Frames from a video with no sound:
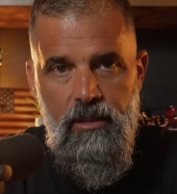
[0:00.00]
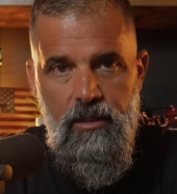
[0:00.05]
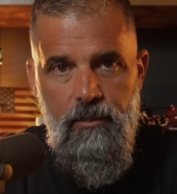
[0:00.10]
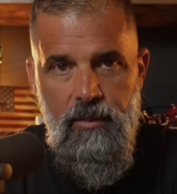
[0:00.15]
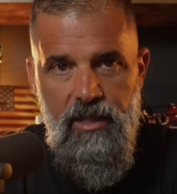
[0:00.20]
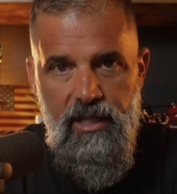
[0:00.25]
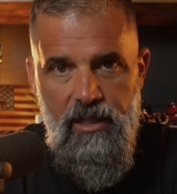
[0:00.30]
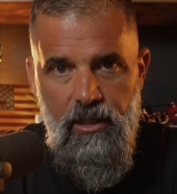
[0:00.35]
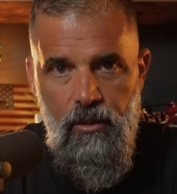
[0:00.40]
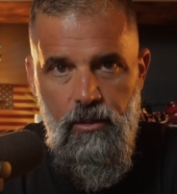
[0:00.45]

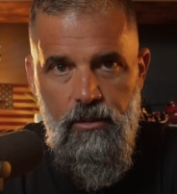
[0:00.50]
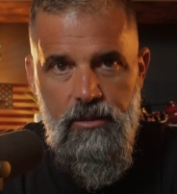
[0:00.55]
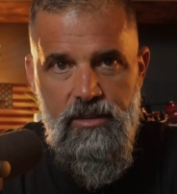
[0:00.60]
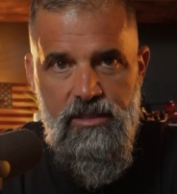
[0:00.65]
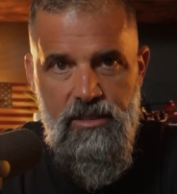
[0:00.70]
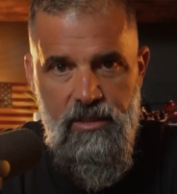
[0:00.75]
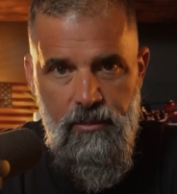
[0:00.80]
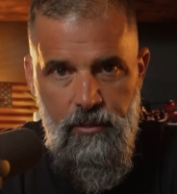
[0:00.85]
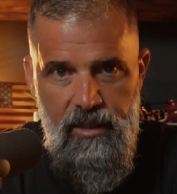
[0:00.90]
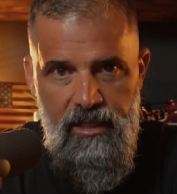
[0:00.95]
my goal is
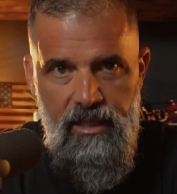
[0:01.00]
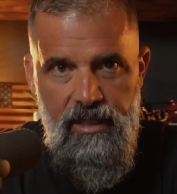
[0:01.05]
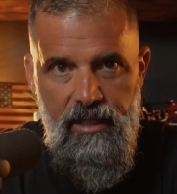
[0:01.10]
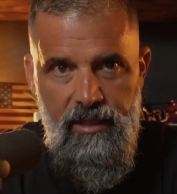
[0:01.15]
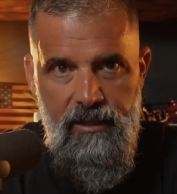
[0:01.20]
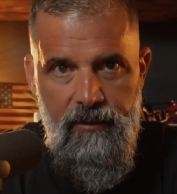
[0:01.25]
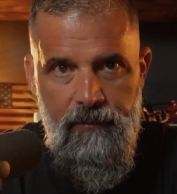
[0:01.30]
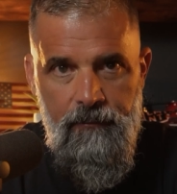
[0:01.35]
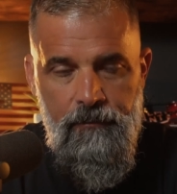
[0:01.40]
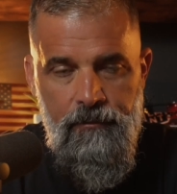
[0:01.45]
to
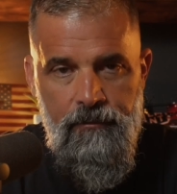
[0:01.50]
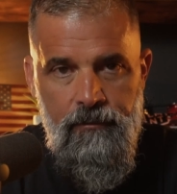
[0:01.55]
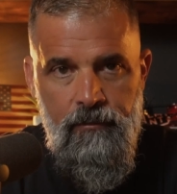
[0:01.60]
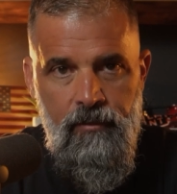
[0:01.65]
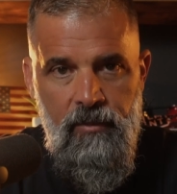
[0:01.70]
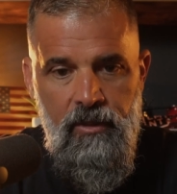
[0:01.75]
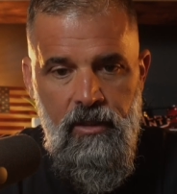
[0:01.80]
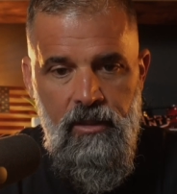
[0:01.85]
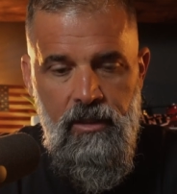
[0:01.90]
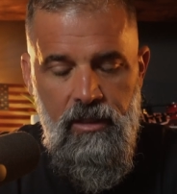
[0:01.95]
be
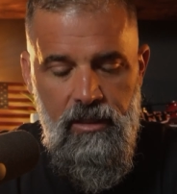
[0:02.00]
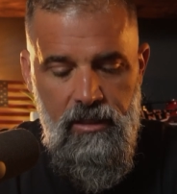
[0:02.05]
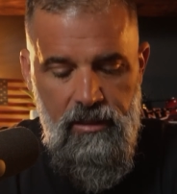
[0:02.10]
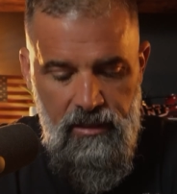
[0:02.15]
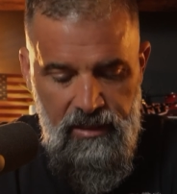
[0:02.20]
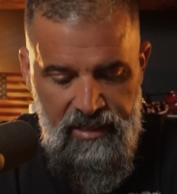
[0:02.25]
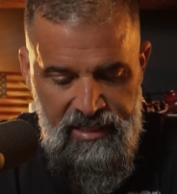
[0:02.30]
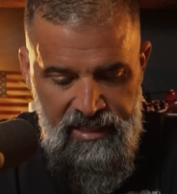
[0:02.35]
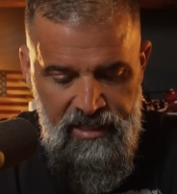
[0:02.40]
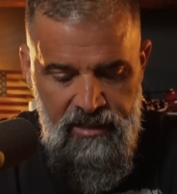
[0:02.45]

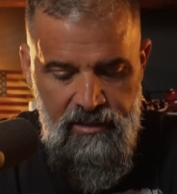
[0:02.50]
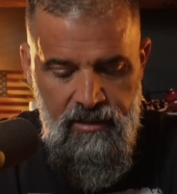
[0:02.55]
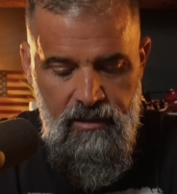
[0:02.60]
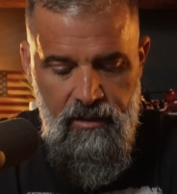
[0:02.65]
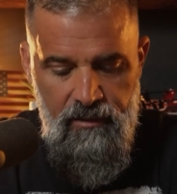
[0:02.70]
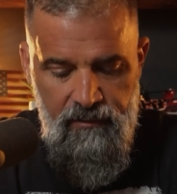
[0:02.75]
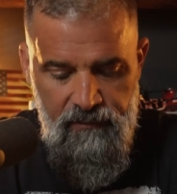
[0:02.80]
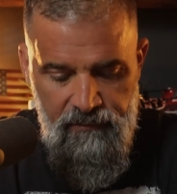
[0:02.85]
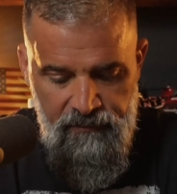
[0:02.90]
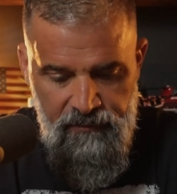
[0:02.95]
lean,
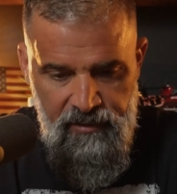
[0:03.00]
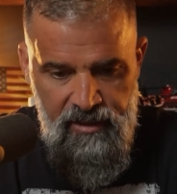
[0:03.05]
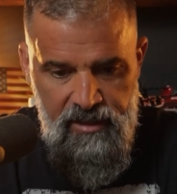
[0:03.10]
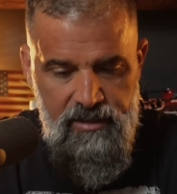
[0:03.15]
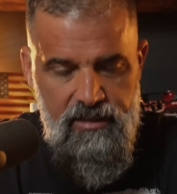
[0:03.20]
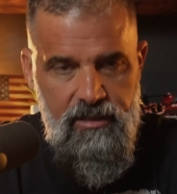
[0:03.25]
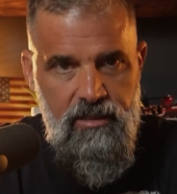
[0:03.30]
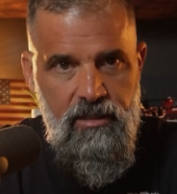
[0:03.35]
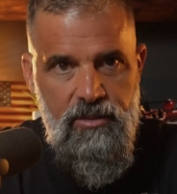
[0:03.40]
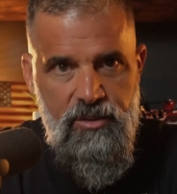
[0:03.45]

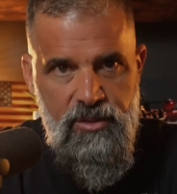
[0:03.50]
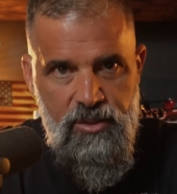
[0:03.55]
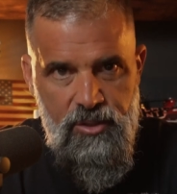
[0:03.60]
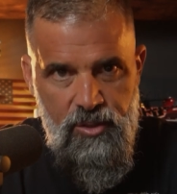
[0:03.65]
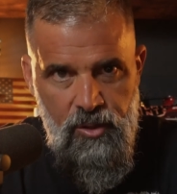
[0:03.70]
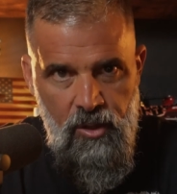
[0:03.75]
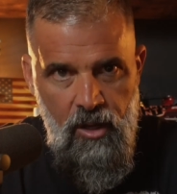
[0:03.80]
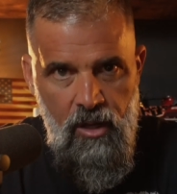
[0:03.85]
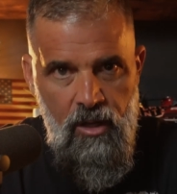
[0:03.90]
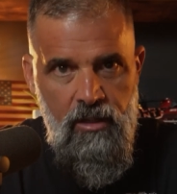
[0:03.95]
fit,
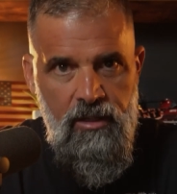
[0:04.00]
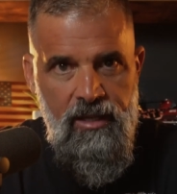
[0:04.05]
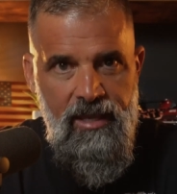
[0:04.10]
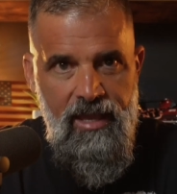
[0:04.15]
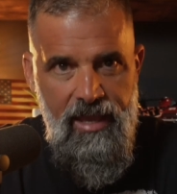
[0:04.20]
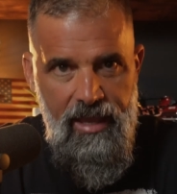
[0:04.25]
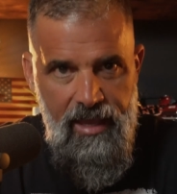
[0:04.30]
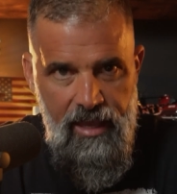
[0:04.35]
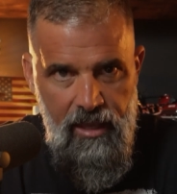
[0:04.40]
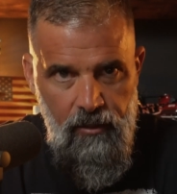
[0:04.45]
strong,
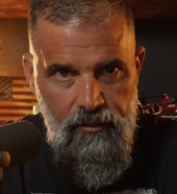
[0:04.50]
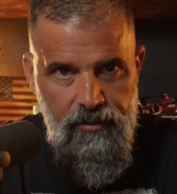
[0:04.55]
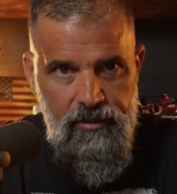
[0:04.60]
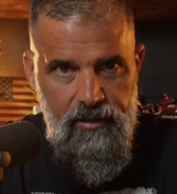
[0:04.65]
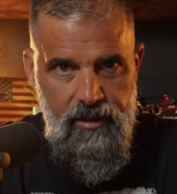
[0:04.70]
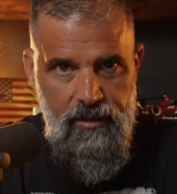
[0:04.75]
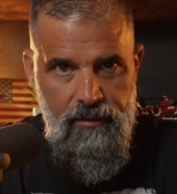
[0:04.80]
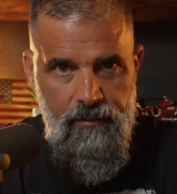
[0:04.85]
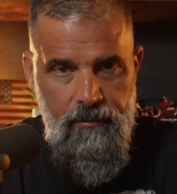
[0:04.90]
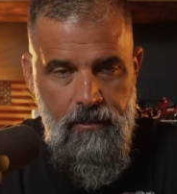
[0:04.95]

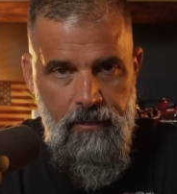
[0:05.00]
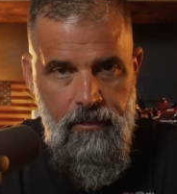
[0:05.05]
healthy